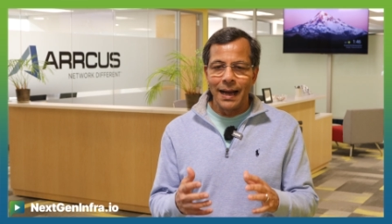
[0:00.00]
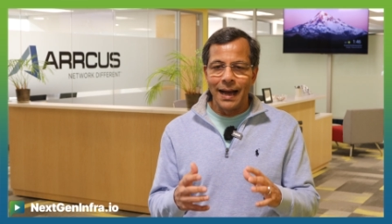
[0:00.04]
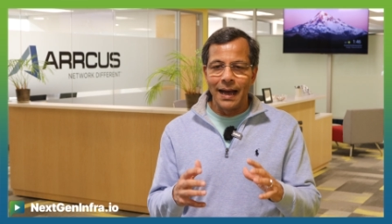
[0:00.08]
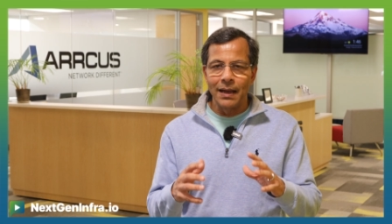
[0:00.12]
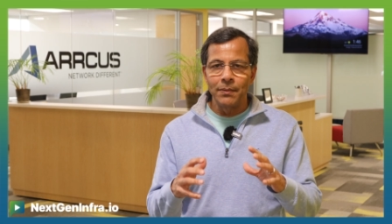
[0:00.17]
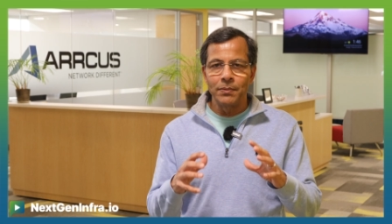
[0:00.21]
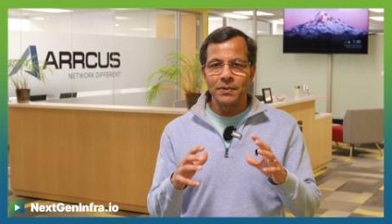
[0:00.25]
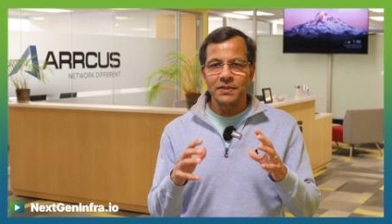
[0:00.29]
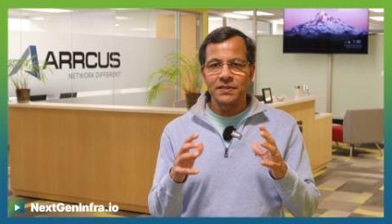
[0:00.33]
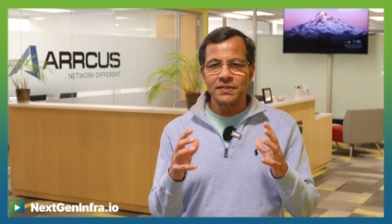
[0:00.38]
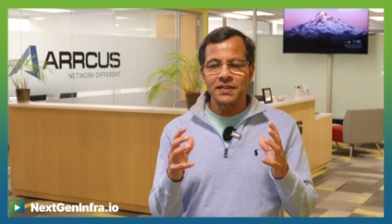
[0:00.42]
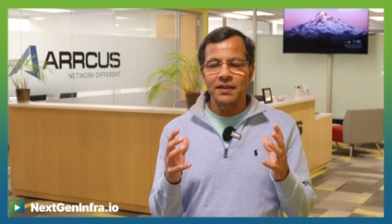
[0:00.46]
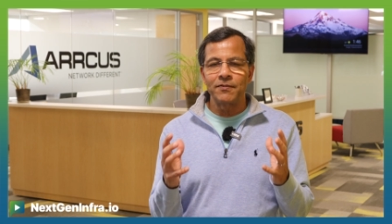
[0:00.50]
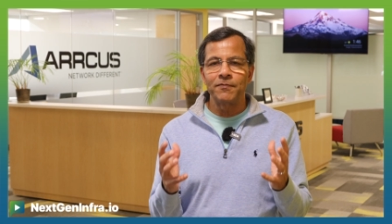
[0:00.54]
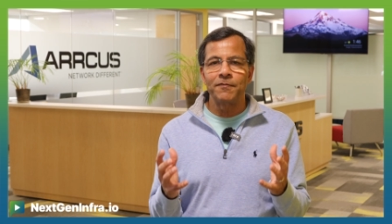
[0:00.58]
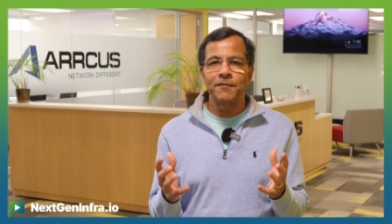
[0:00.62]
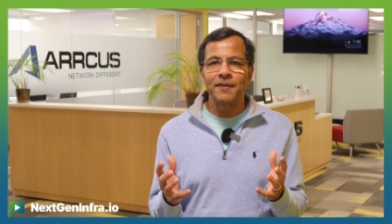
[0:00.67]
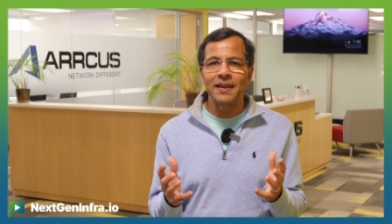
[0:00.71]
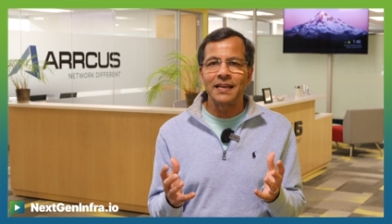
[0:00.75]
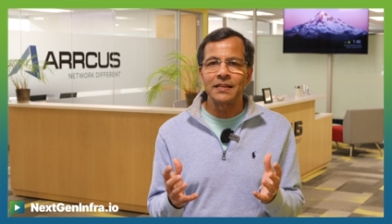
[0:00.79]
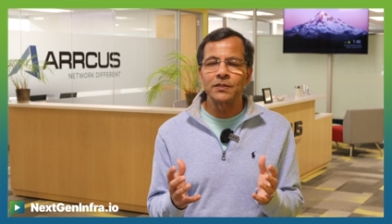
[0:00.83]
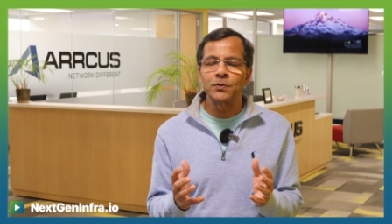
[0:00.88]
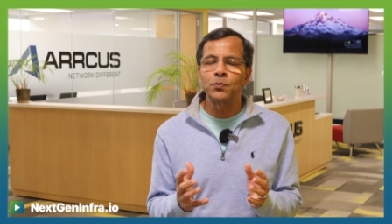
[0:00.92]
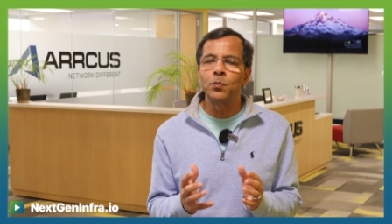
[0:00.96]
I would say
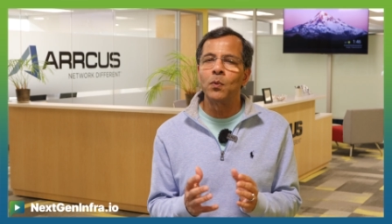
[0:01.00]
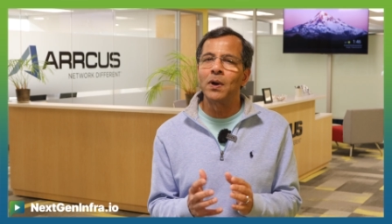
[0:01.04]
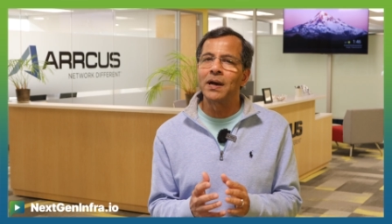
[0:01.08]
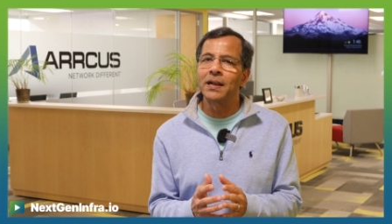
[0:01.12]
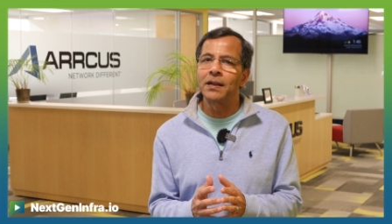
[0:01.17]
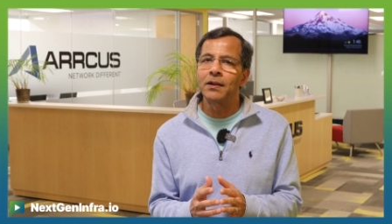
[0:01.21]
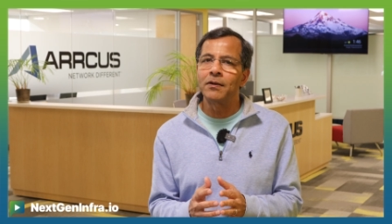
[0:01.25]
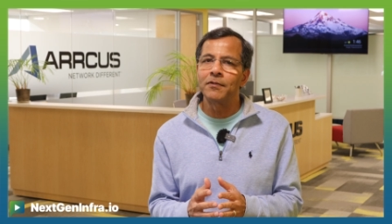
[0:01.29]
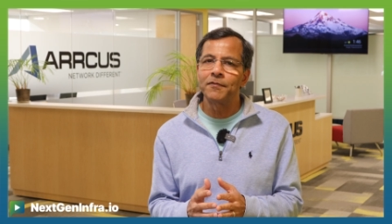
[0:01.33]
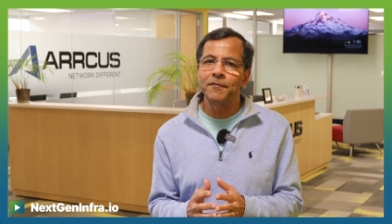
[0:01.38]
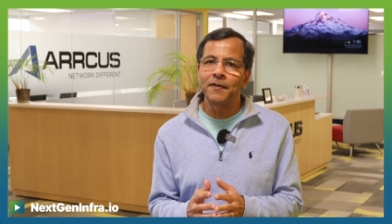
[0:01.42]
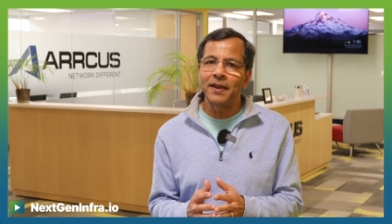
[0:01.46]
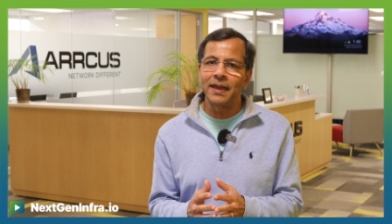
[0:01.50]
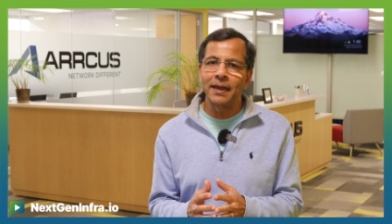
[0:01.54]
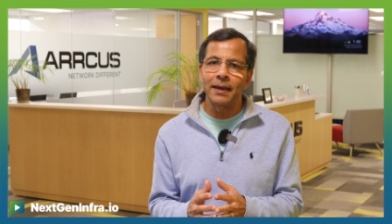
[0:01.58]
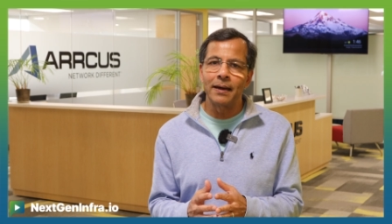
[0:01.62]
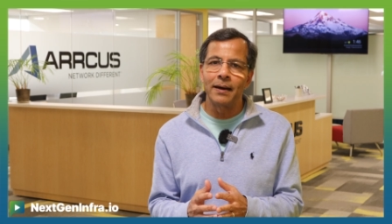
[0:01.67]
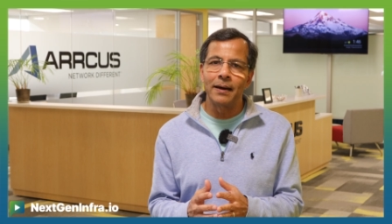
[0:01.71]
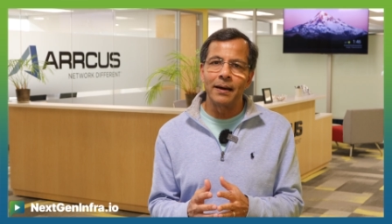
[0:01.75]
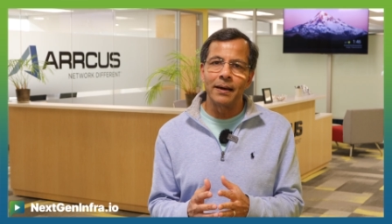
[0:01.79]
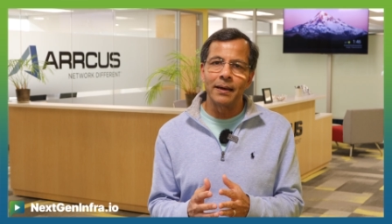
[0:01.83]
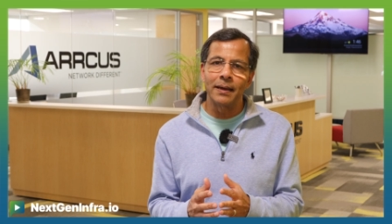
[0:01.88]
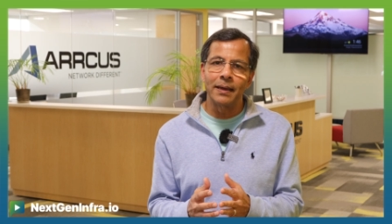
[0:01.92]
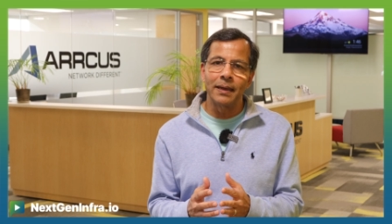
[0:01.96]
phase one of
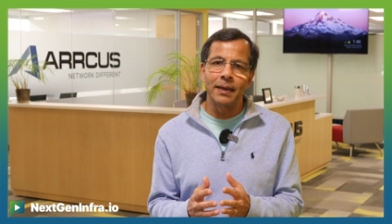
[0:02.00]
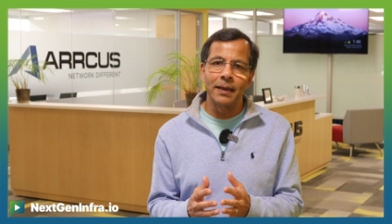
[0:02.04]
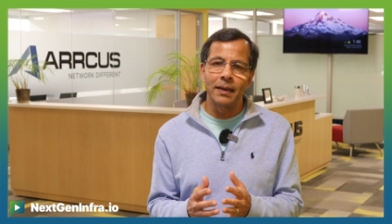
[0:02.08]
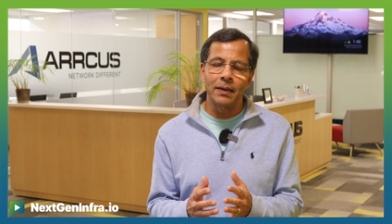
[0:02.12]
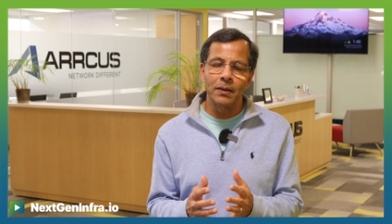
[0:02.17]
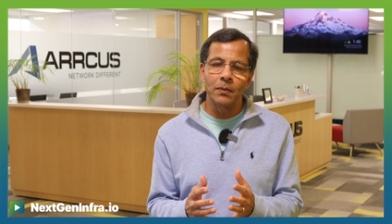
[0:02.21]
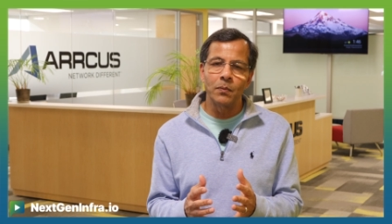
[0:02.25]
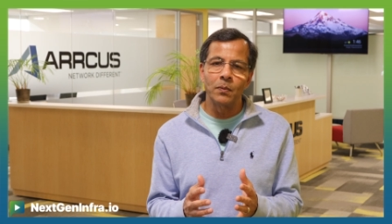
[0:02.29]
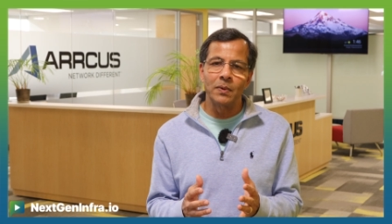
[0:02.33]
AI,